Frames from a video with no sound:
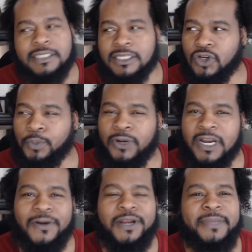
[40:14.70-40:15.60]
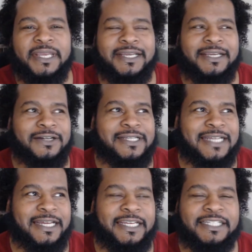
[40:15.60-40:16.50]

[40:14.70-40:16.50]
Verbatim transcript: So the point I want to make here is that